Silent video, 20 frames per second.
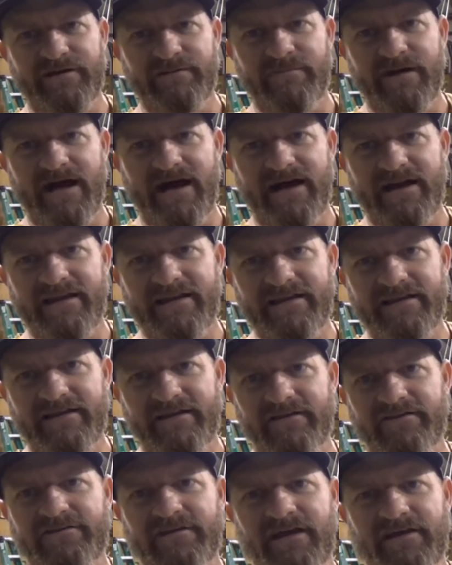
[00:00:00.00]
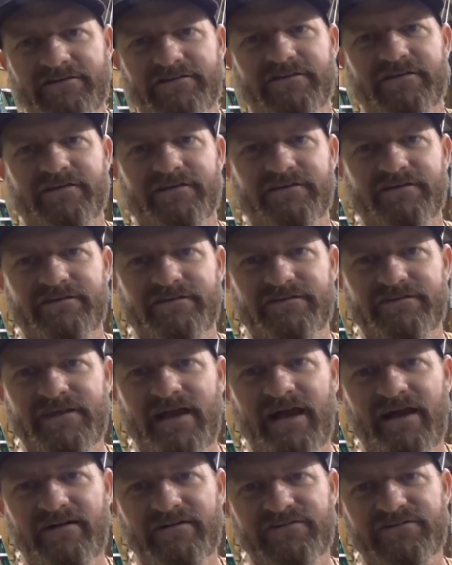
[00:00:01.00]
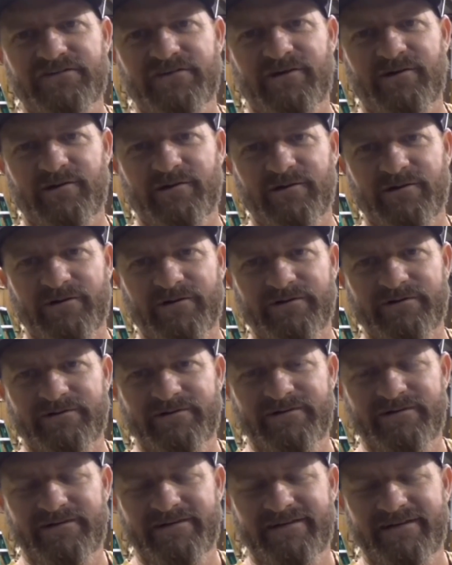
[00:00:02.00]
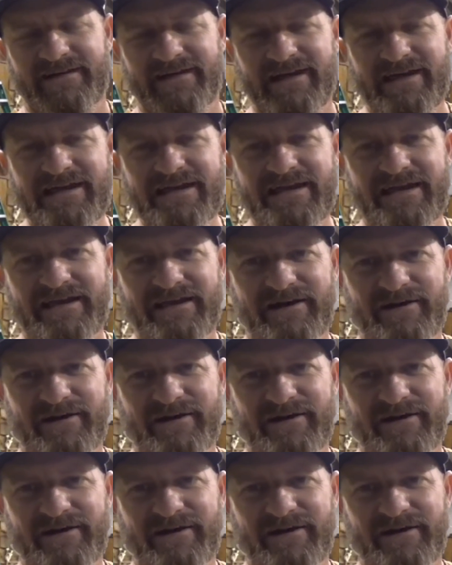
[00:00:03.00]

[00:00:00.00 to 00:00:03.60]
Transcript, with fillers: about it is that's a SouthStar head